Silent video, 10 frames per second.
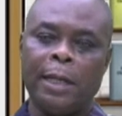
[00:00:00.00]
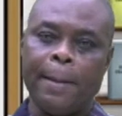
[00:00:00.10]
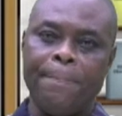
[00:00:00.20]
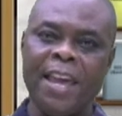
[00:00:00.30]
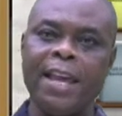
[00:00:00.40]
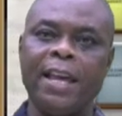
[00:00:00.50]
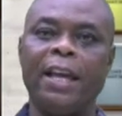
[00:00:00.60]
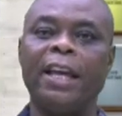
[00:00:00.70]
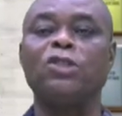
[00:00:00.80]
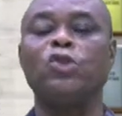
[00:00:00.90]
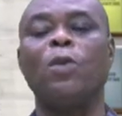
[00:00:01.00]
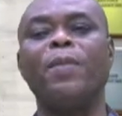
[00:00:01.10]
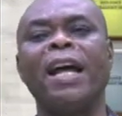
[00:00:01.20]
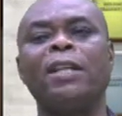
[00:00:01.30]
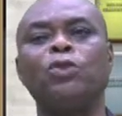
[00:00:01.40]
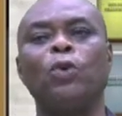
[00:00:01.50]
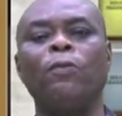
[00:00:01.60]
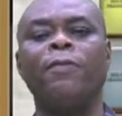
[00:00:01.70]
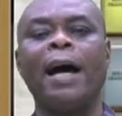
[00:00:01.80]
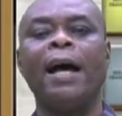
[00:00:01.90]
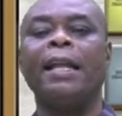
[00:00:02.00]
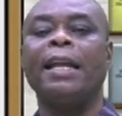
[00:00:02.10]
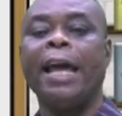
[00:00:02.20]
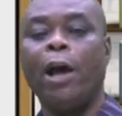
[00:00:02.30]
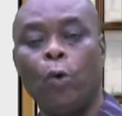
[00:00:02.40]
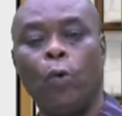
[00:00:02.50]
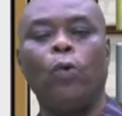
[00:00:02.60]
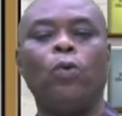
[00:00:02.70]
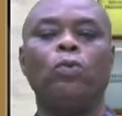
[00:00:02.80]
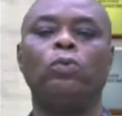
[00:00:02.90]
The B is dominant over the O.